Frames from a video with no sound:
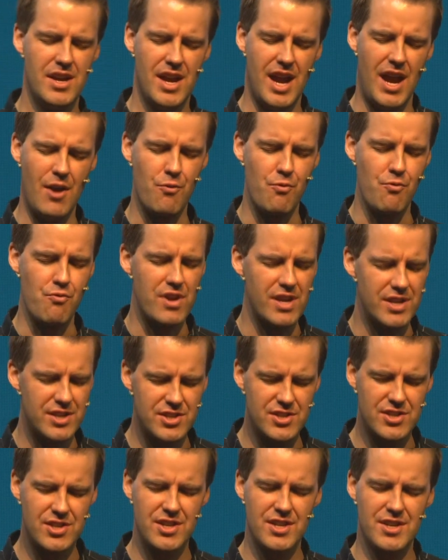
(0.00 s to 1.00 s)
a
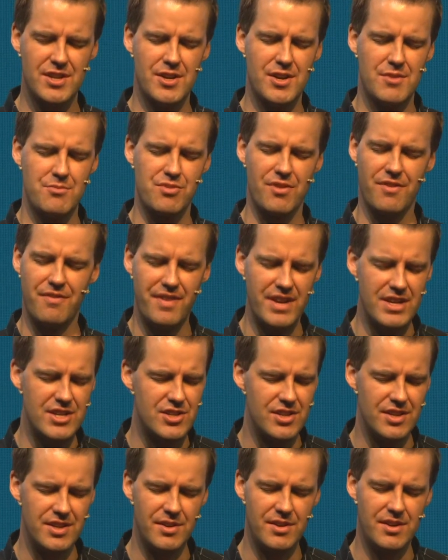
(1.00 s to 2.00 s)
rich
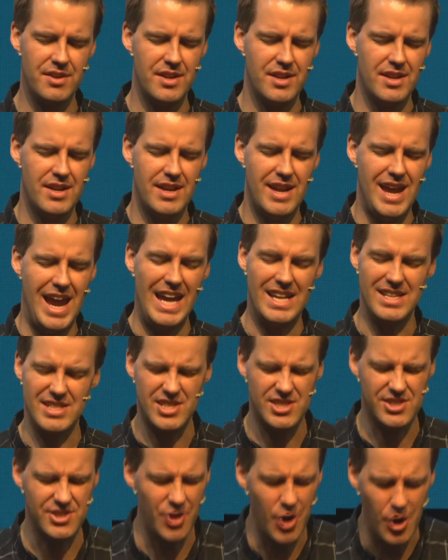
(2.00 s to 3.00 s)
provision and
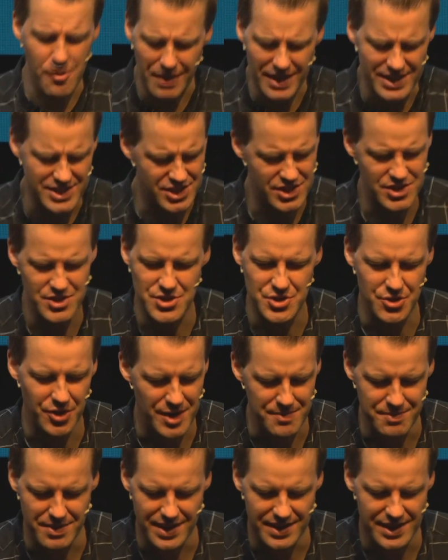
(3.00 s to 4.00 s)
so much
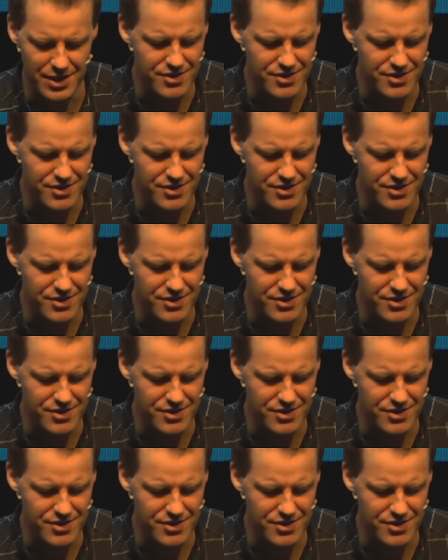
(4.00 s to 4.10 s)
enjoyment.